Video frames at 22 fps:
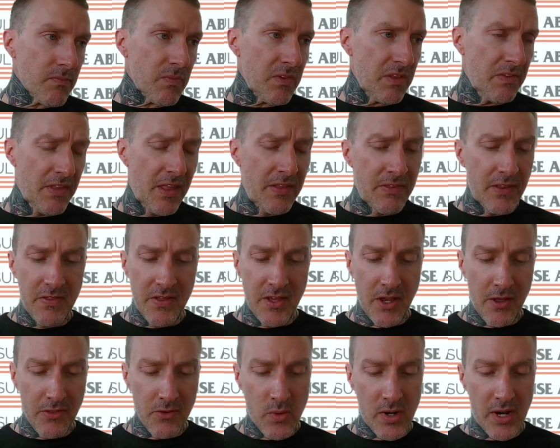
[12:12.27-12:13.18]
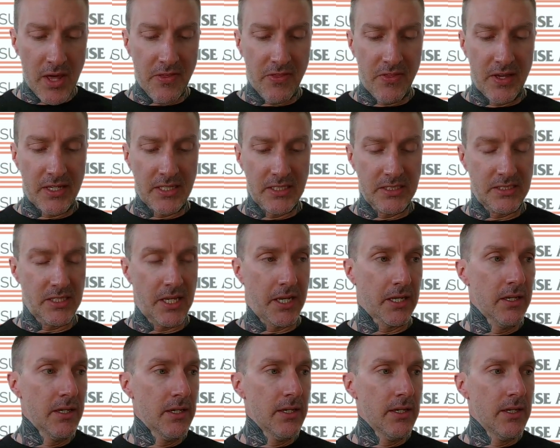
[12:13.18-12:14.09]
And then the other one I think is
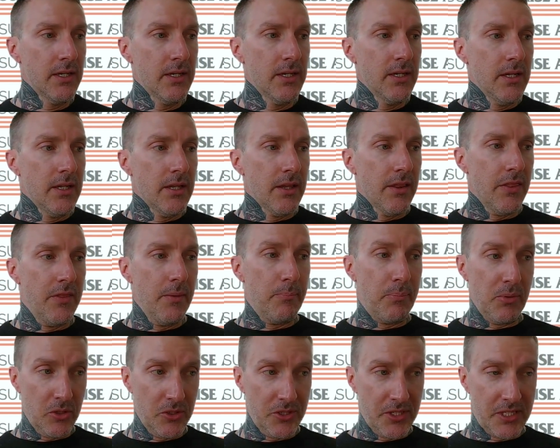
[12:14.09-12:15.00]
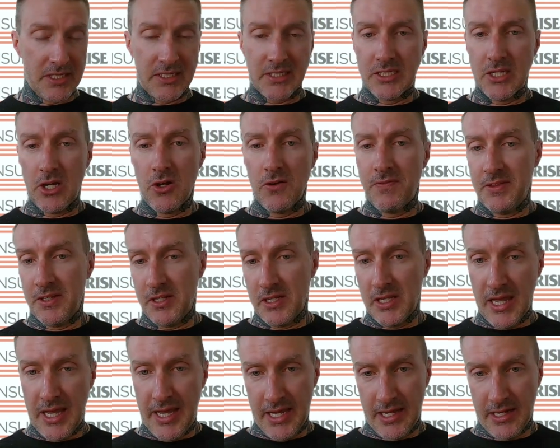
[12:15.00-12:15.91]
like the building itself and the
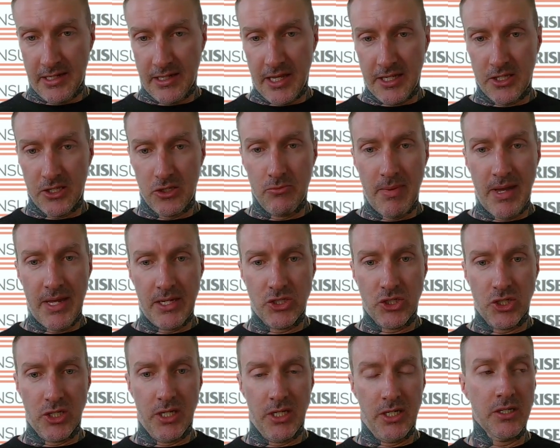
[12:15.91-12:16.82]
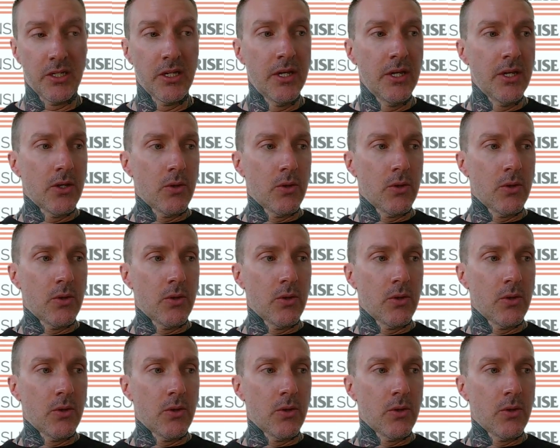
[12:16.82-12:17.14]
land, like you mentioned,